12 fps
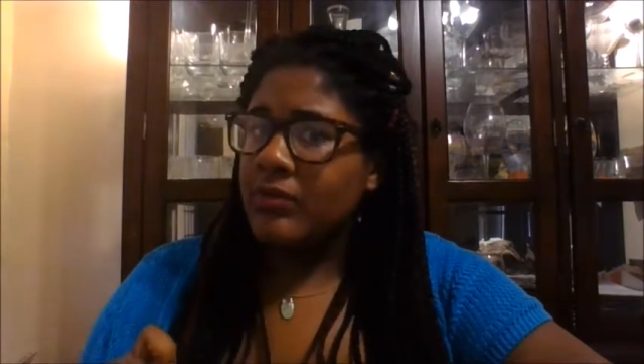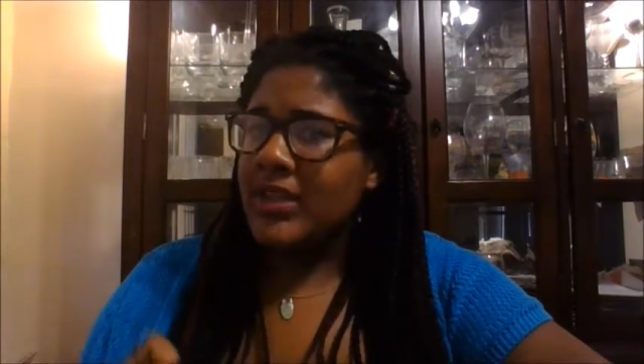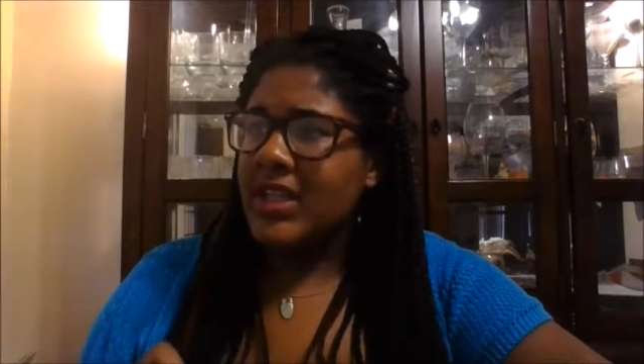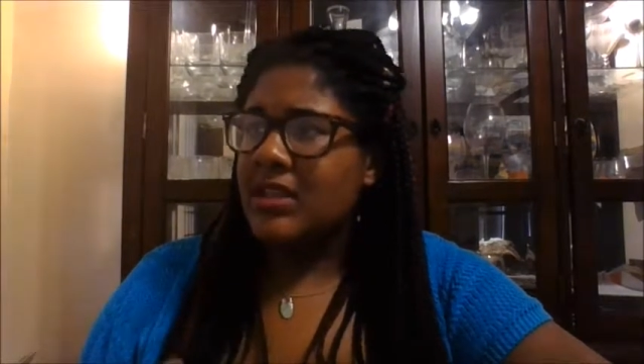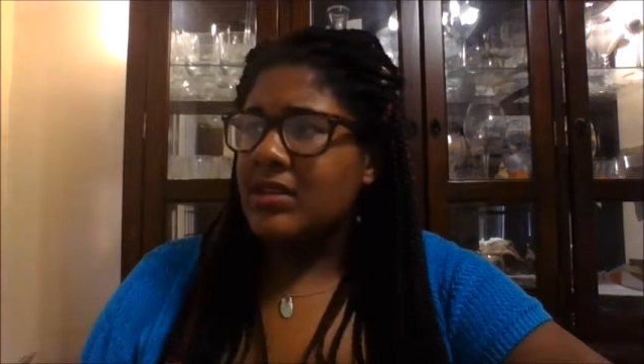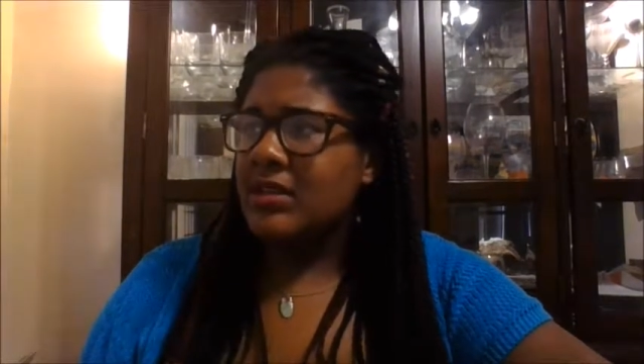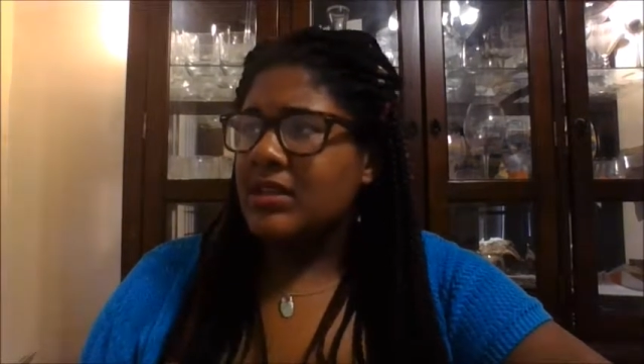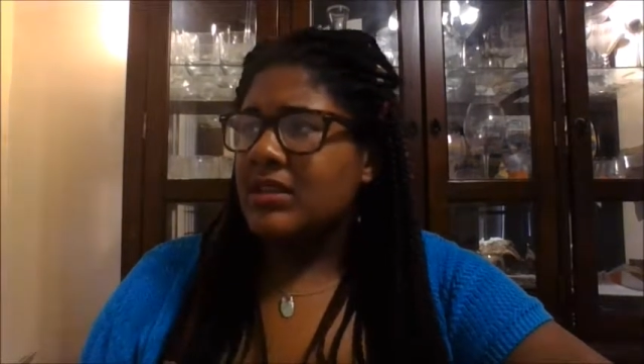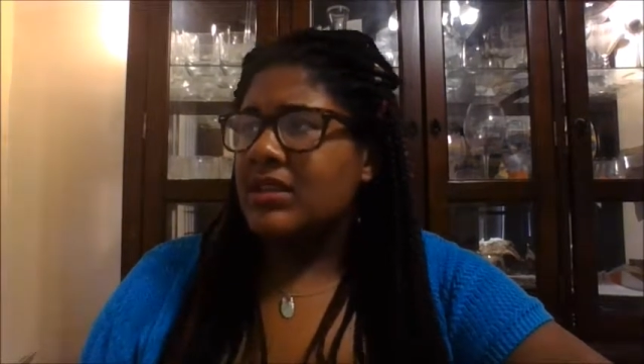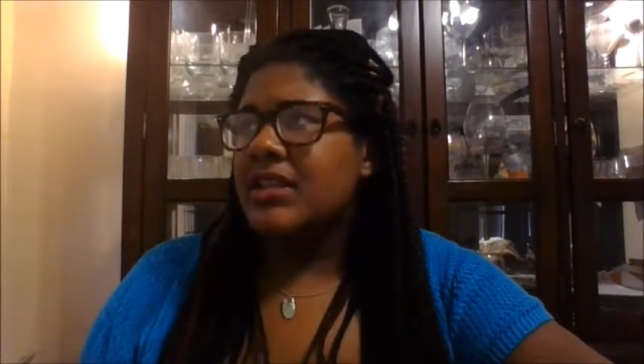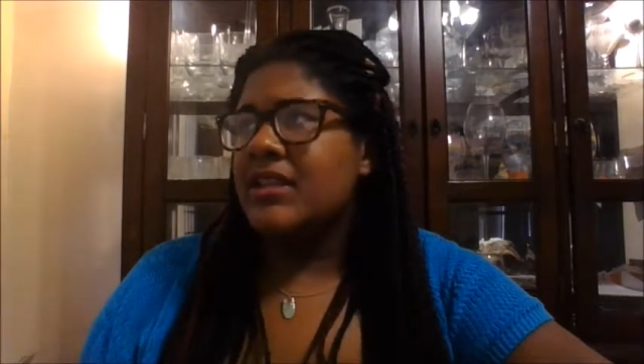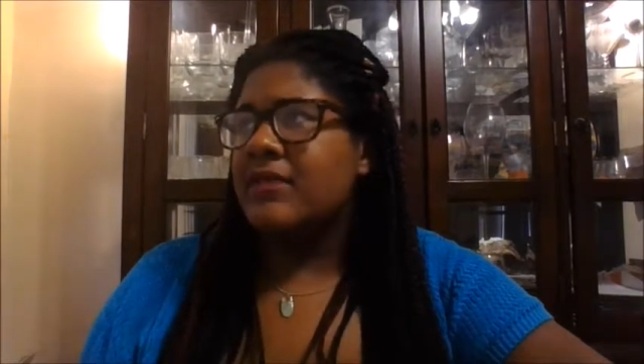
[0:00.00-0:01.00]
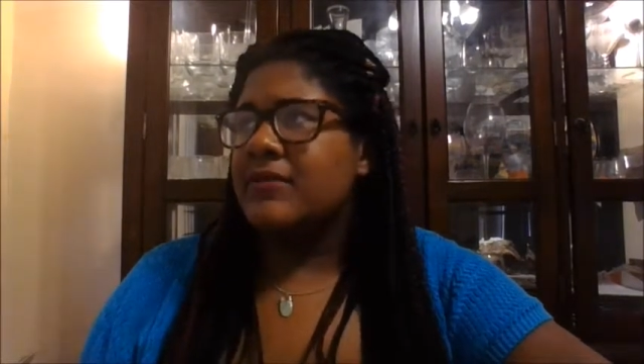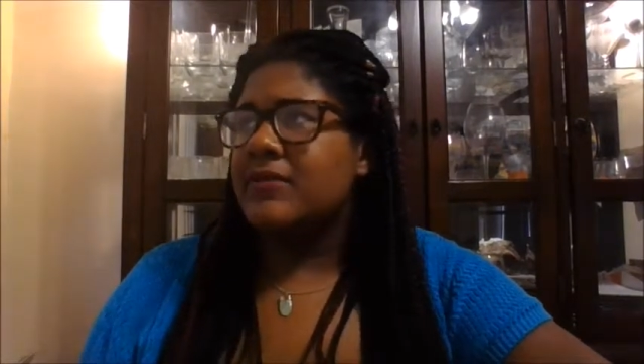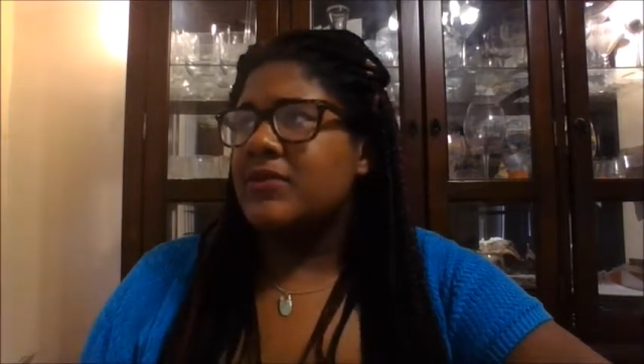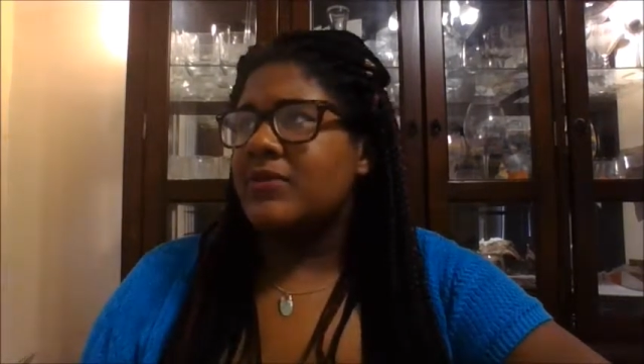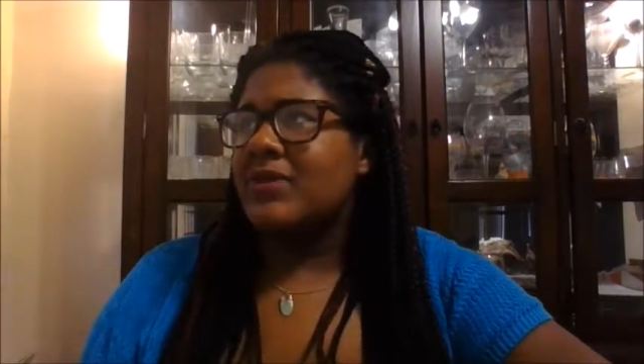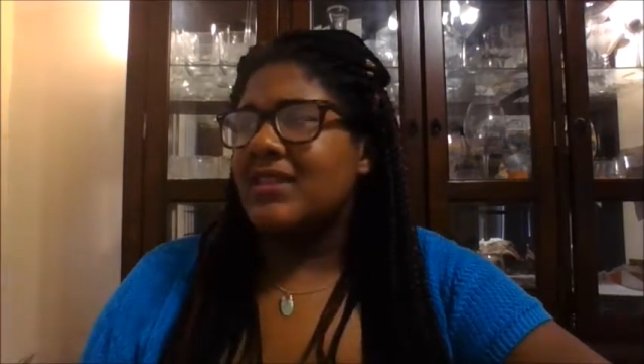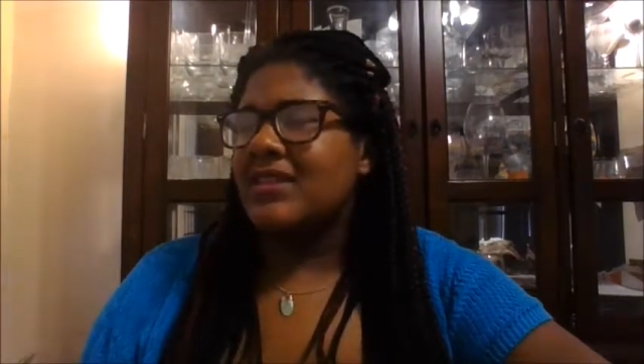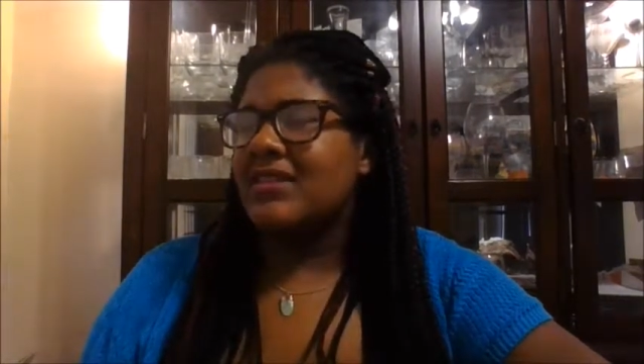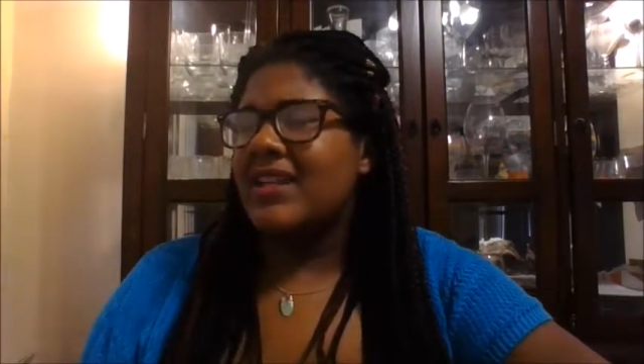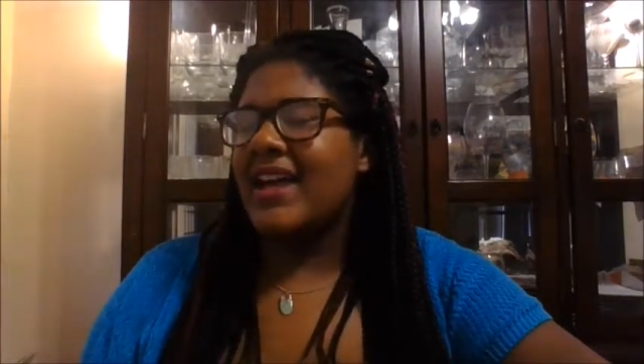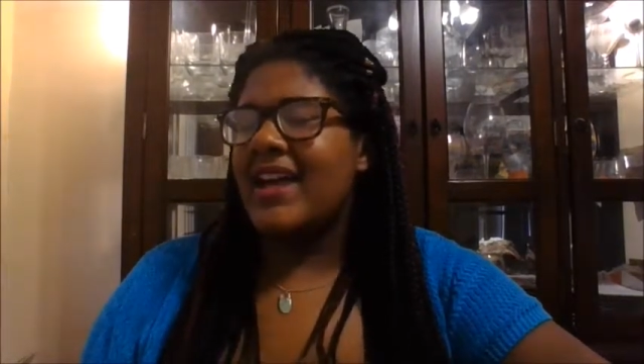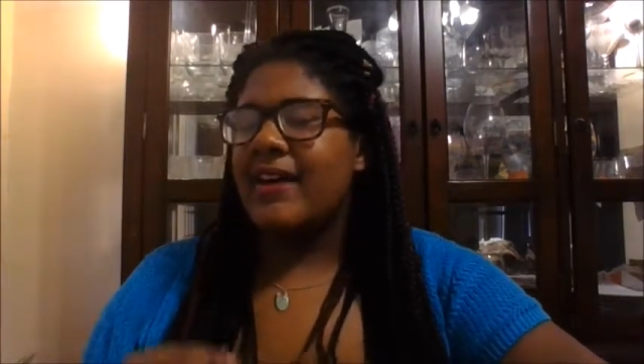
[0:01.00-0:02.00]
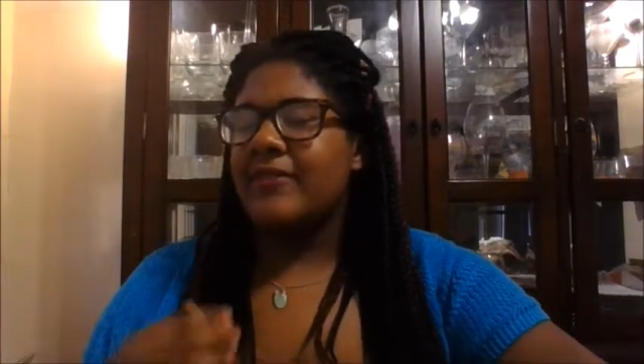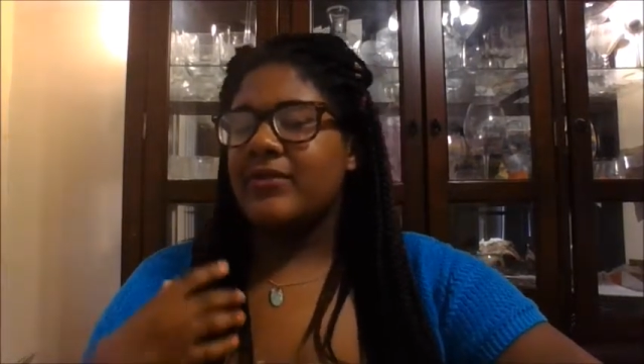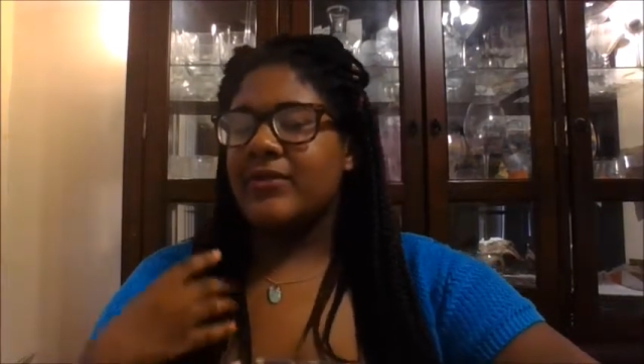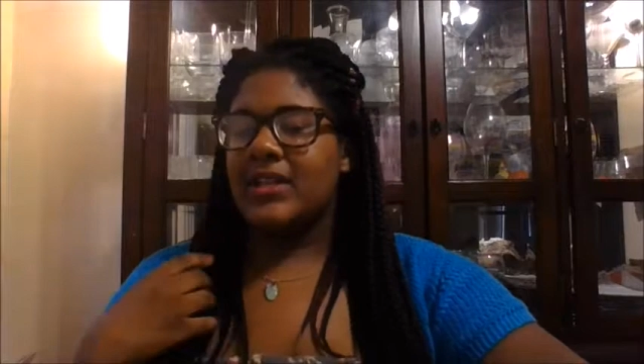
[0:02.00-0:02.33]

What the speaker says: We lived, we laughed,